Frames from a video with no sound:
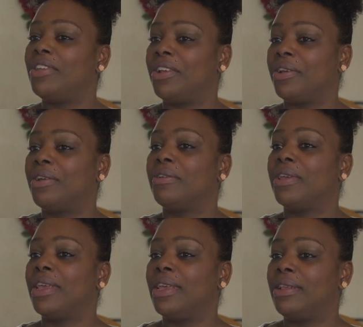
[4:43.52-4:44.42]
dinner
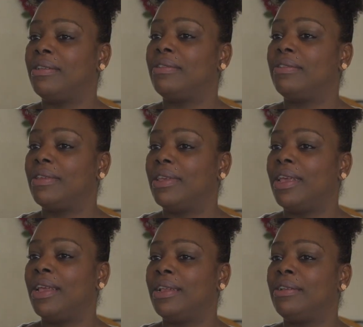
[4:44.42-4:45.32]

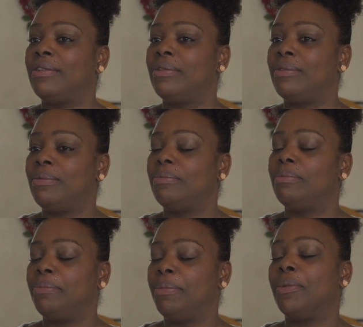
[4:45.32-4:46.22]
and
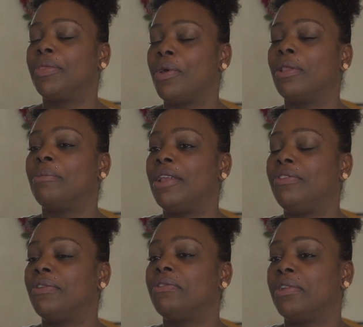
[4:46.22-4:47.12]
be with all of my
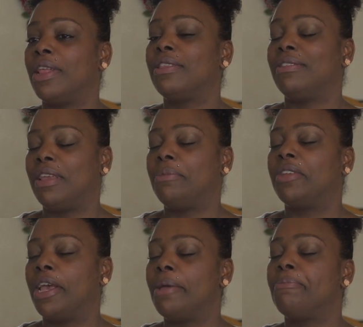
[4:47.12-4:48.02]
children at the same
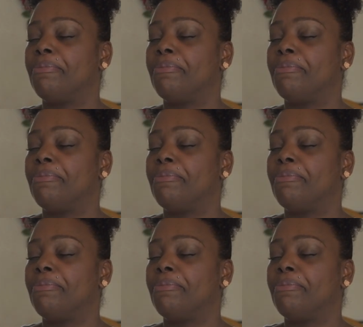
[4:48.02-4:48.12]
time.